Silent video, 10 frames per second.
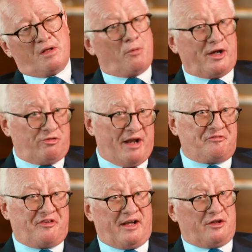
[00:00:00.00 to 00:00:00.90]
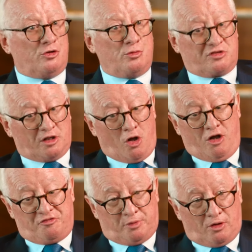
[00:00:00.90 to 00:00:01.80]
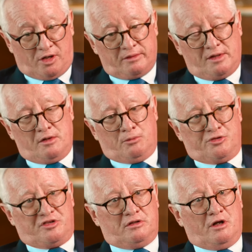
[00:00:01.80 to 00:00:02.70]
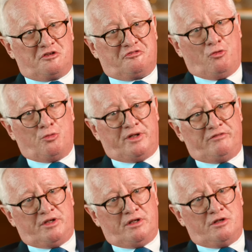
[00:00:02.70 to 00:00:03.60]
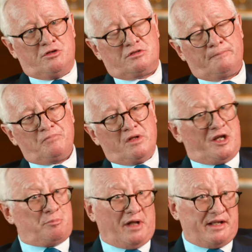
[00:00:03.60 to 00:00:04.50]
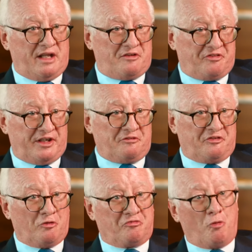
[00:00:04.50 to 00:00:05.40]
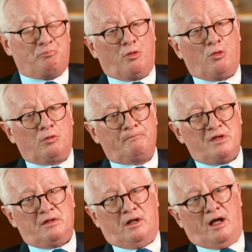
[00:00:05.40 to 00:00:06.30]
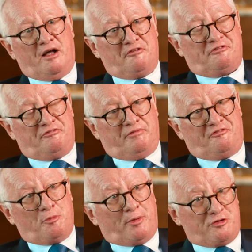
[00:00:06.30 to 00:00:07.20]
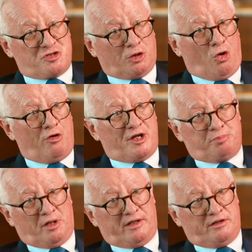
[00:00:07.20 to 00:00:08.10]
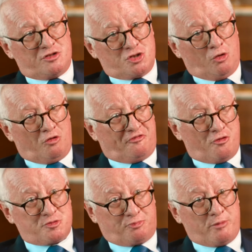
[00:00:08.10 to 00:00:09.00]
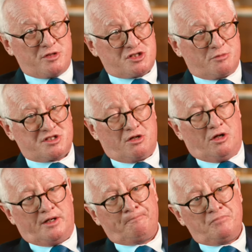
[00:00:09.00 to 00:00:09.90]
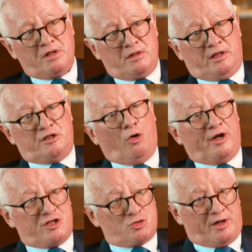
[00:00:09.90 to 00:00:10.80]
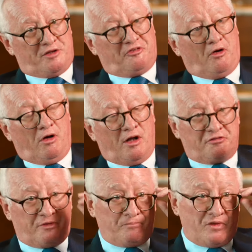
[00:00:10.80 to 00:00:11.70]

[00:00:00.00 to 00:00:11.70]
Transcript: My grandfather, who was alive when I was in those formative years, he played then VFL football for both Geelong. He played in the Geelong First Premiership side in 1925.